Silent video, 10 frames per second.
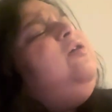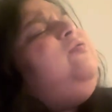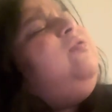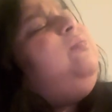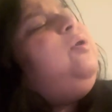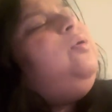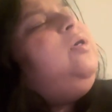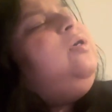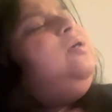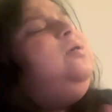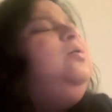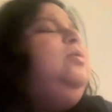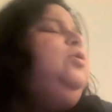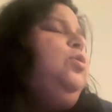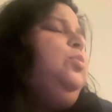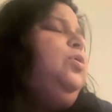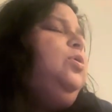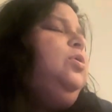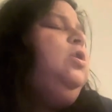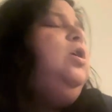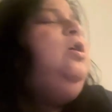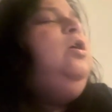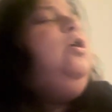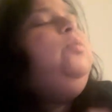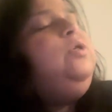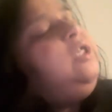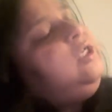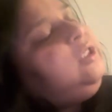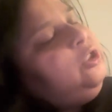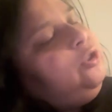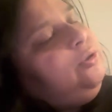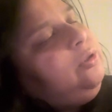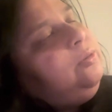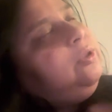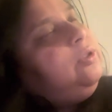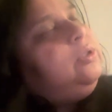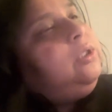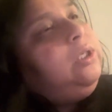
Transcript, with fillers: from my work, Superdrugs, which I didn't show you because